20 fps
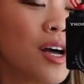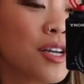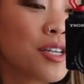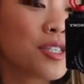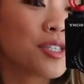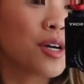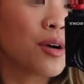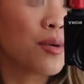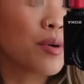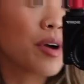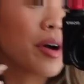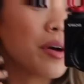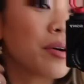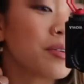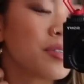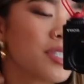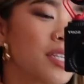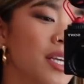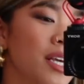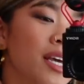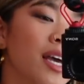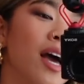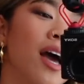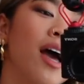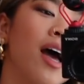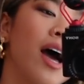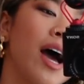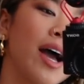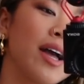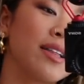so cozy.
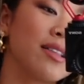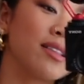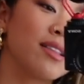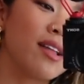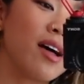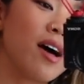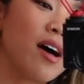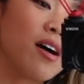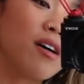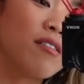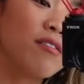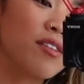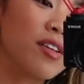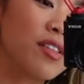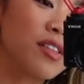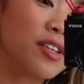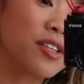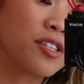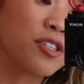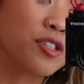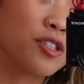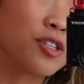I love this